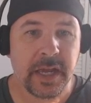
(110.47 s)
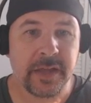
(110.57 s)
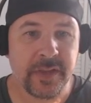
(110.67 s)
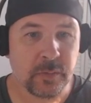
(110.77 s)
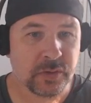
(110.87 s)

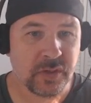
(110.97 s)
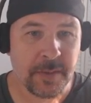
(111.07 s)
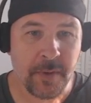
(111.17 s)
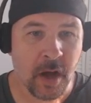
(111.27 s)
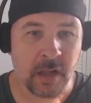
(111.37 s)
and then we'll
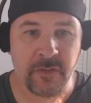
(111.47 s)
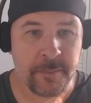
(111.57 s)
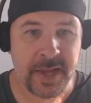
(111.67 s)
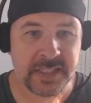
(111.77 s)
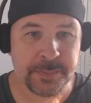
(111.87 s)
drop all of our
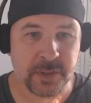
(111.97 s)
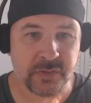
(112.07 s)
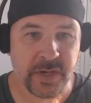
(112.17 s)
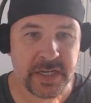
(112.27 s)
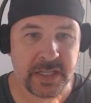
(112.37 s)
bat spells
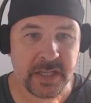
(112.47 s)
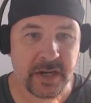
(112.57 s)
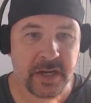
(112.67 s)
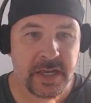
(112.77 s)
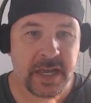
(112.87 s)
right in
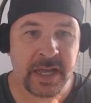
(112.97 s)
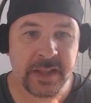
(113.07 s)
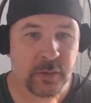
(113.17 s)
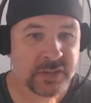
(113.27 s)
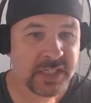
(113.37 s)
there, and
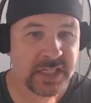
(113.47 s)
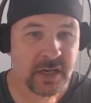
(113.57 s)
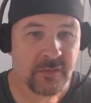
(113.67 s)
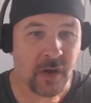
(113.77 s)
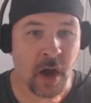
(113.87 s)
they will take
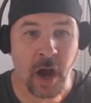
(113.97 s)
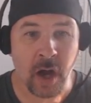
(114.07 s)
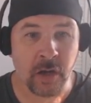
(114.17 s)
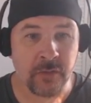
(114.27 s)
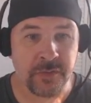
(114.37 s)
care of
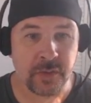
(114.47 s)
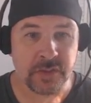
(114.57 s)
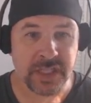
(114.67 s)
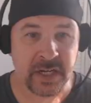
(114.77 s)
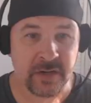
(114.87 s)
all of
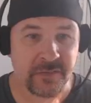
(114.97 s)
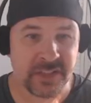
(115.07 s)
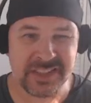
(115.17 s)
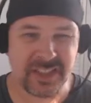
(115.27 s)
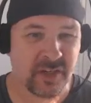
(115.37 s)
those air defenses.